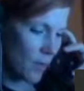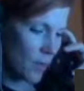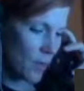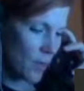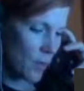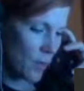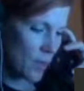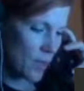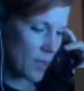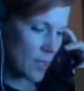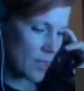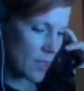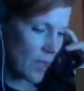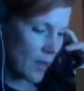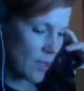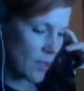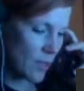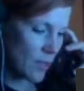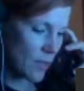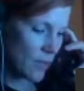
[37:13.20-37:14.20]
with a
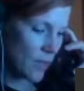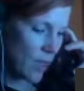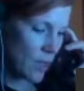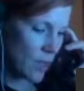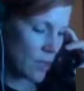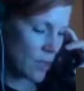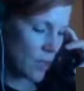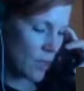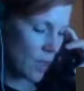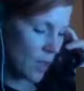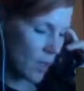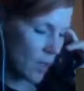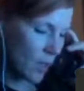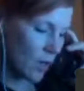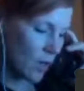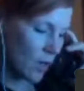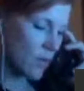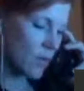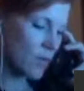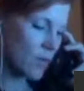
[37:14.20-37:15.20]
standard deviation
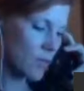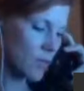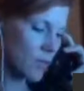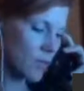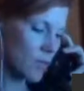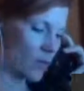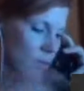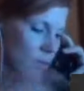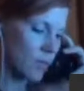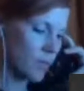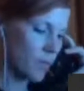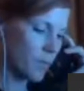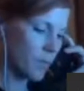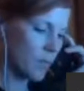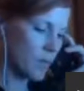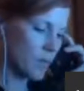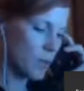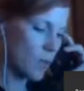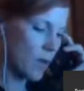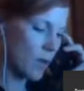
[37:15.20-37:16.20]
of
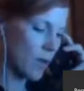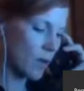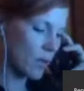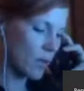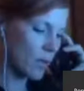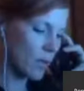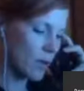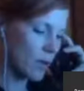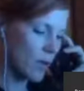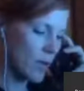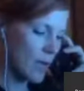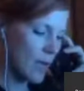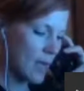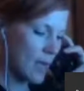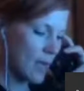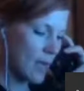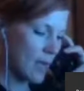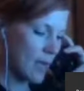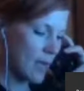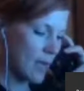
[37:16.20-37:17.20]
12,
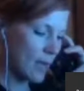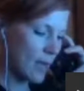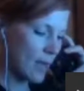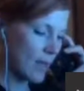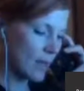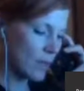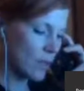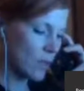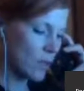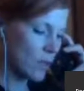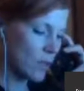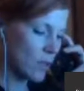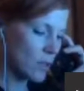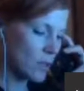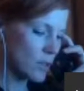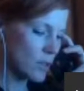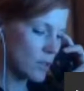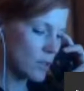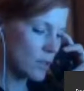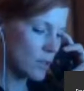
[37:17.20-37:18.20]
and they
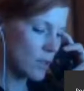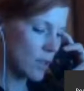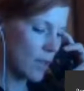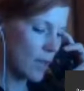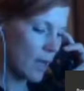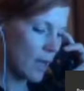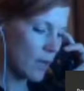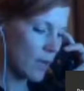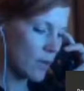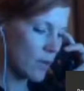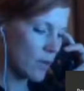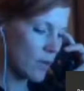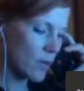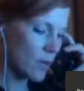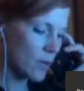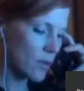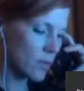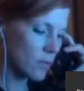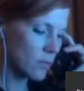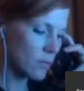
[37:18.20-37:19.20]
looked at their
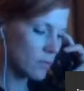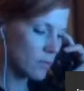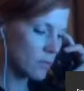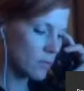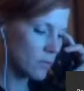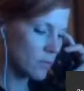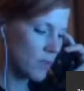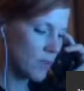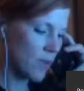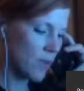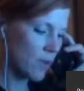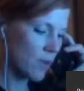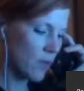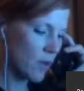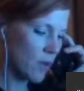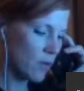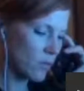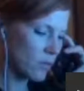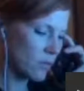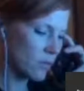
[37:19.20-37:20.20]
p
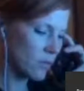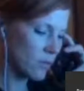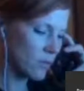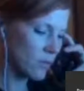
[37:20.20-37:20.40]
phone